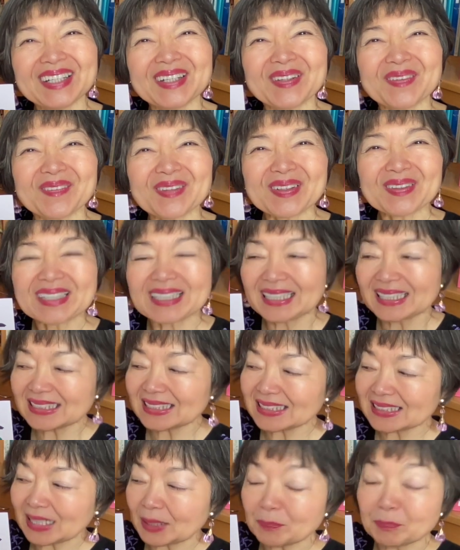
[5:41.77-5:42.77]
Well, this
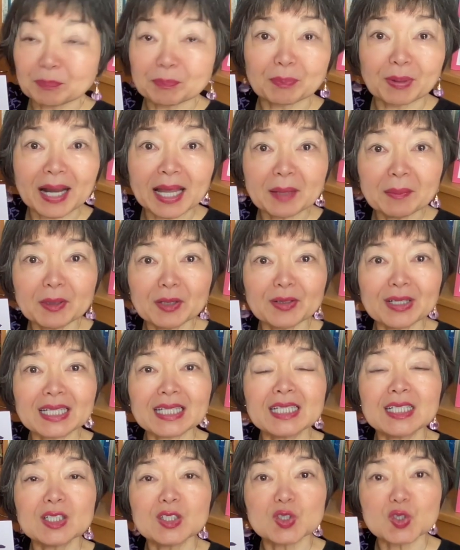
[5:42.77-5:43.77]
is the
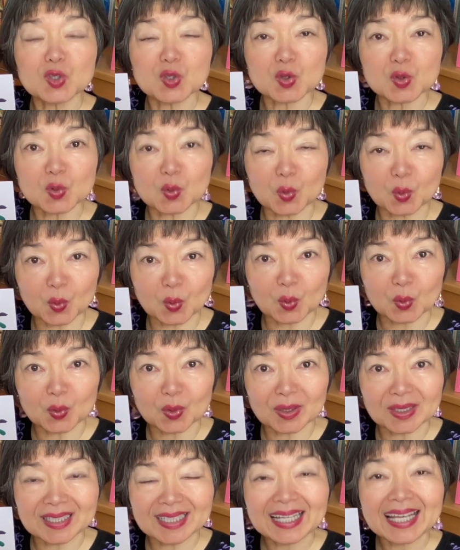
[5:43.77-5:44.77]
primary
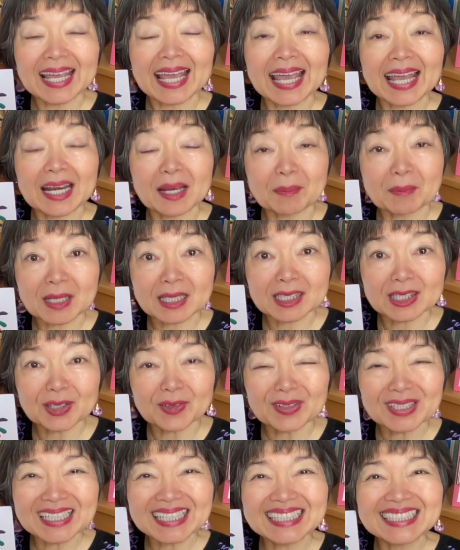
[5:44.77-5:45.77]
school,
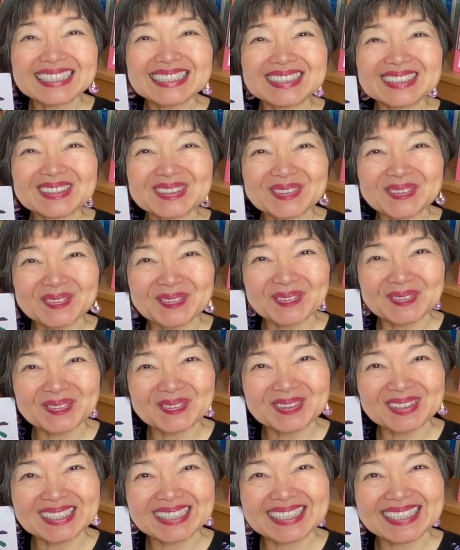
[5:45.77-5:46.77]
elementary
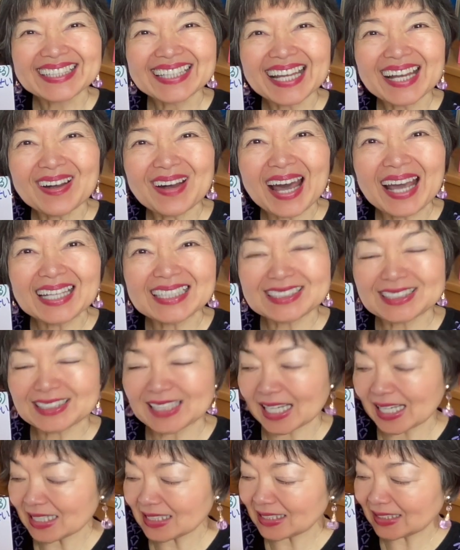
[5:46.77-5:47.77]
school. Now I
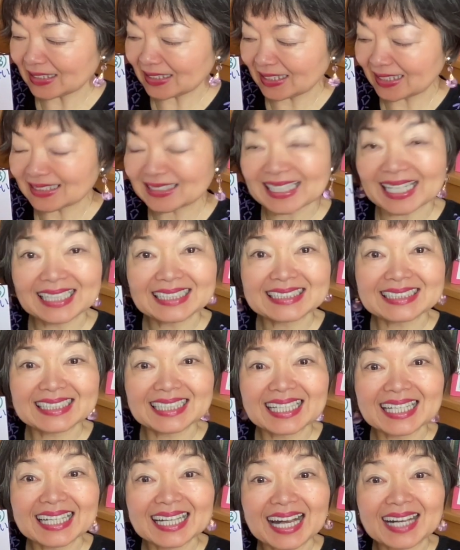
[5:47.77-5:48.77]
changed this kanji.
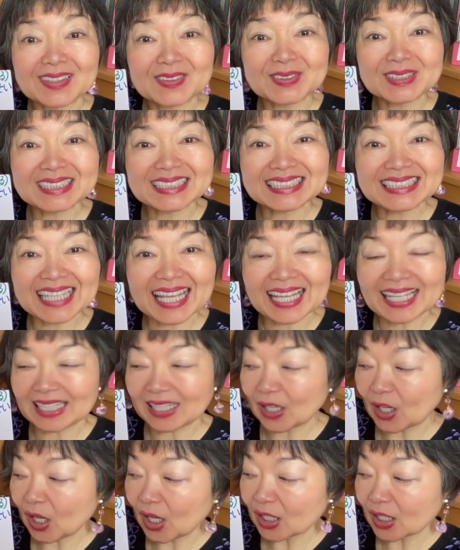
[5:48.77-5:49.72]
Gakusei.